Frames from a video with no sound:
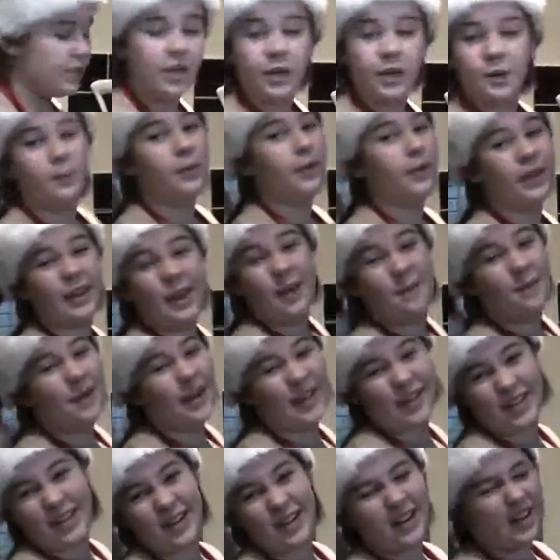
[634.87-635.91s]
don't put that
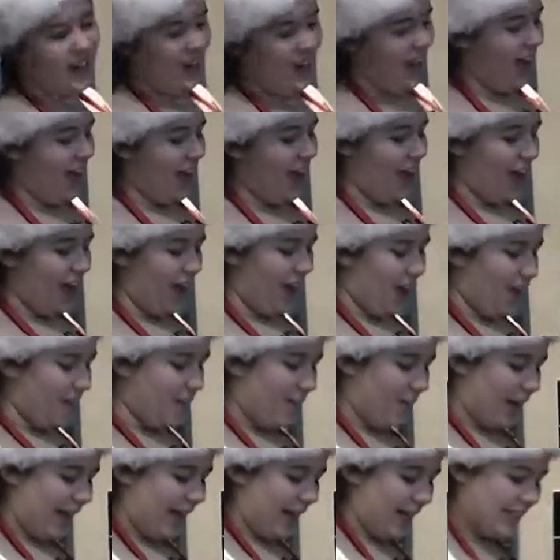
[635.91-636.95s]
much on,
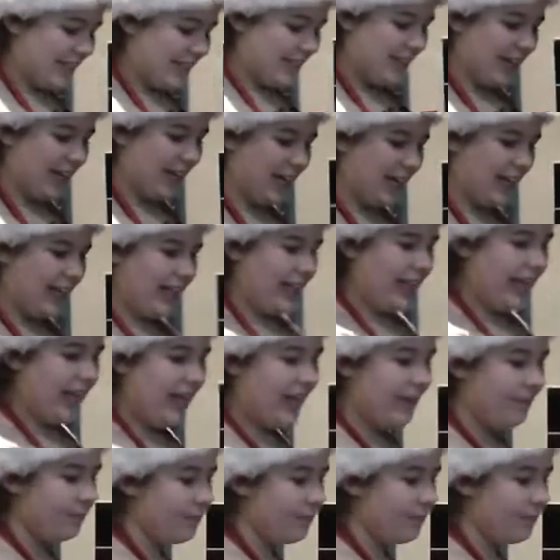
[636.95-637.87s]
basically.